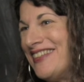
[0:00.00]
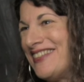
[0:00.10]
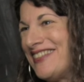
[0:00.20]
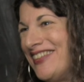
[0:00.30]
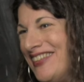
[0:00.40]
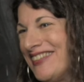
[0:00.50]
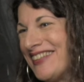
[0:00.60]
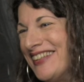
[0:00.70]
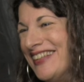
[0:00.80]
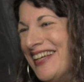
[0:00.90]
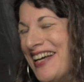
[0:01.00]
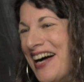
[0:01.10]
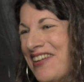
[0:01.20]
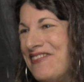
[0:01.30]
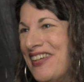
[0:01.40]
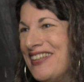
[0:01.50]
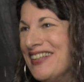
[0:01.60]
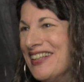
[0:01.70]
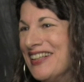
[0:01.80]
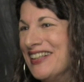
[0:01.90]
Seriously, I've
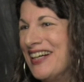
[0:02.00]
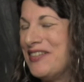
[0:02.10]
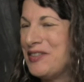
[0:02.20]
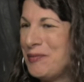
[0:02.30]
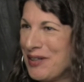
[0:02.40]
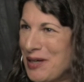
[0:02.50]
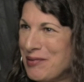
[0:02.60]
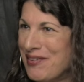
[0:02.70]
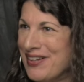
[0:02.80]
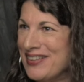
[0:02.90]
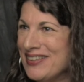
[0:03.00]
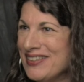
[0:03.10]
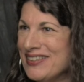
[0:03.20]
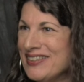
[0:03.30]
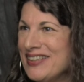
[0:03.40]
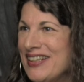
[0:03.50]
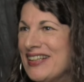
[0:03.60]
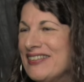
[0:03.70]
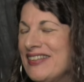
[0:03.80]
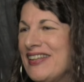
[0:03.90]
been, I used to be a librarian,
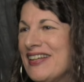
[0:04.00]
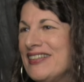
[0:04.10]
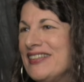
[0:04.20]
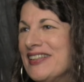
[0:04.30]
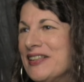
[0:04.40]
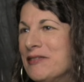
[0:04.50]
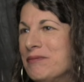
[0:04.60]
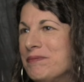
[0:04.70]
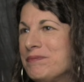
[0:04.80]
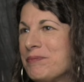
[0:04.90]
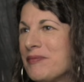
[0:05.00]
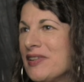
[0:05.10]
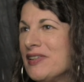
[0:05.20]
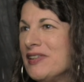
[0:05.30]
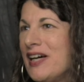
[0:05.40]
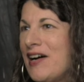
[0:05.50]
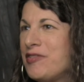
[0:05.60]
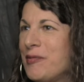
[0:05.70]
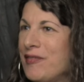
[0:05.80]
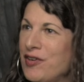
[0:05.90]
and then
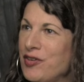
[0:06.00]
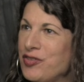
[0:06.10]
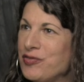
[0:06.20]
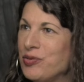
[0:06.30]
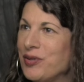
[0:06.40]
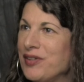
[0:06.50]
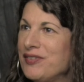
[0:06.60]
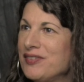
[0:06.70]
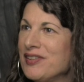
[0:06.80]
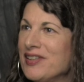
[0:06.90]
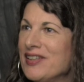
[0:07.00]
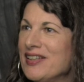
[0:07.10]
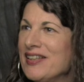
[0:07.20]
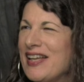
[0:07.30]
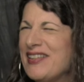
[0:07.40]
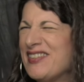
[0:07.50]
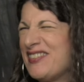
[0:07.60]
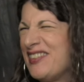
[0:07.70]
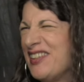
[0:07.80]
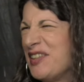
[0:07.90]
after my first divorce, that
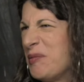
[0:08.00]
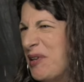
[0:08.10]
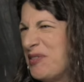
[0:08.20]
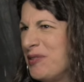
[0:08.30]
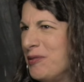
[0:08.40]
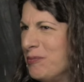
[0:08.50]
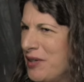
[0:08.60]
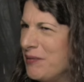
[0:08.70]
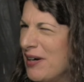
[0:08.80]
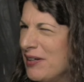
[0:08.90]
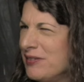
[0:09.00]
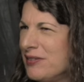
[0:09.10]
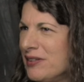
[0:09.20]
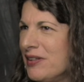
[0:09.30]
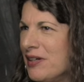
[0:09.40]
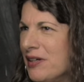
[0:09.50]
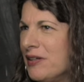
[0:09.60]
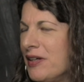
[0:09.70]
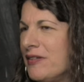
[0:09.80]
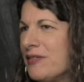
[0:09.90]
just didn't cut the mustard money-wise,
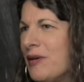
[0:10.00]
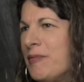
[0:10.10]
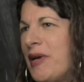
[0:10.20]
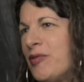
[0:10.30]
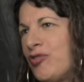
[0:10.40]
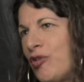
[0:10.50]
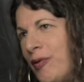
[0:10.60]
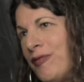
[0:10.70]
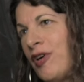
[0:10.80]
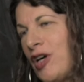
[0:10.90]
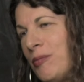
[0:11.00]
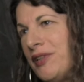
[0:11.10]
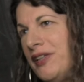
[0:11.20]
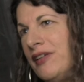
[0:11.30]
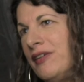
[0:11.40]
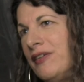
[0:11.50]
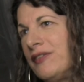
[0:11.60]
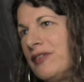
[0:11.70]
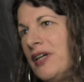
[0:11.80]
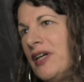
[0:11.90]
and so I became a stripper for a couple of years,